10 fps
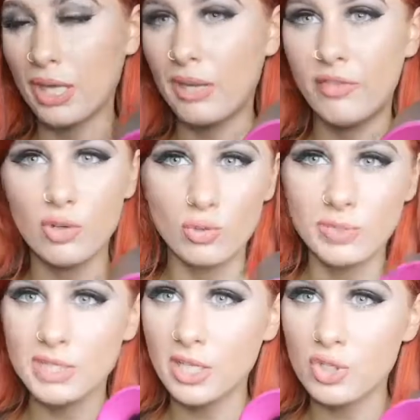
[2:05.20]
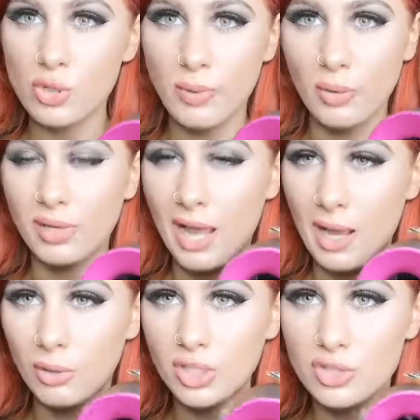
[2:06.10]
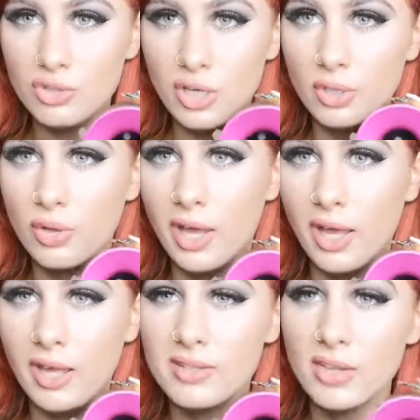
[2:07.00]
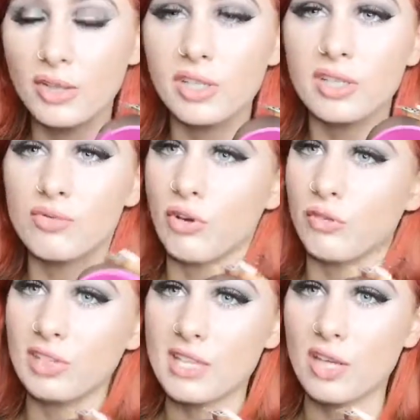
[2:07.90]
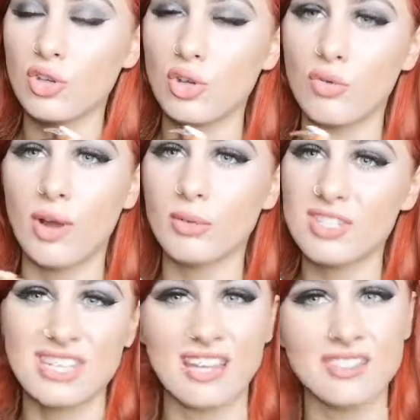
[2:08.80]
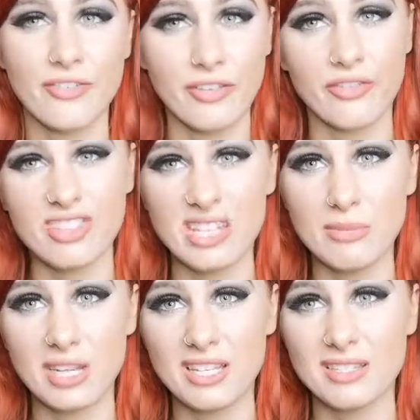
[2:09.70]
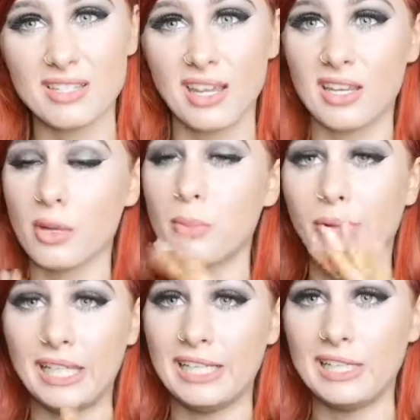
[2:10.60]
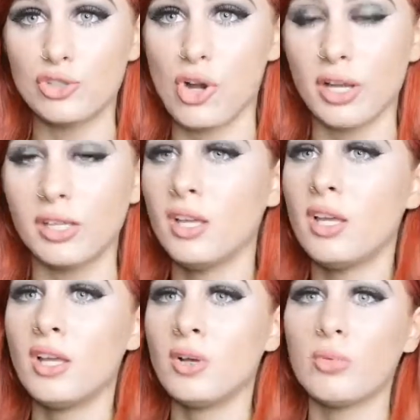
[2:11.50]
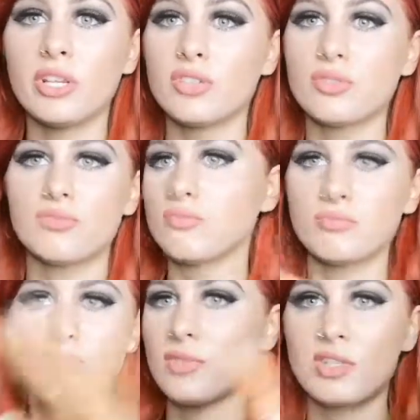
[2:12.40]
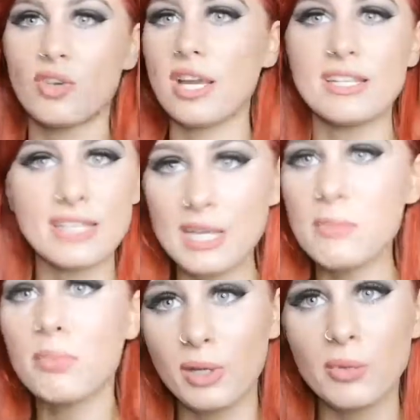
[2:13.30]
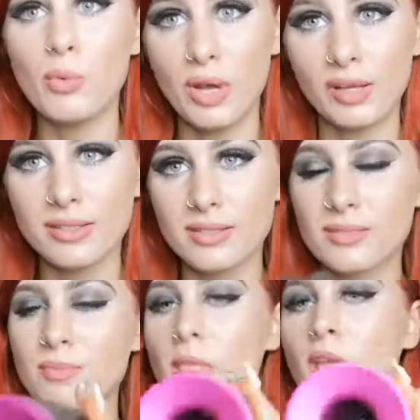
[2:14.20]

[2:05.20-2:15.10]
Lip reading: it. If it normally takes you about an hour to dry your hair, it's only going to roughly take you around 10 to 15 minutes to get it completely dry, which is crazy, but it works.